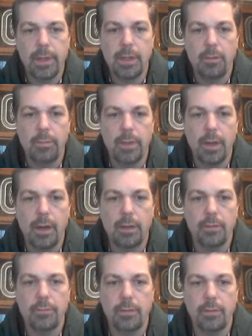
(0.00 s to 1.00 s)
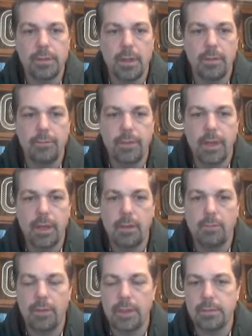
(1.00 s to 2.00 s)
be no player controls on the
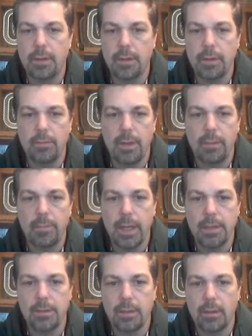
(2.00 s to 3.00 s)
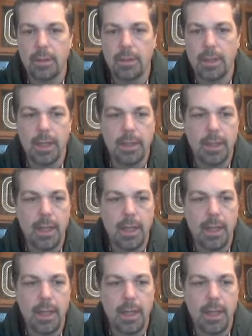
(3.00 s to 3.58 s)
video when it's on your web page. It'll look like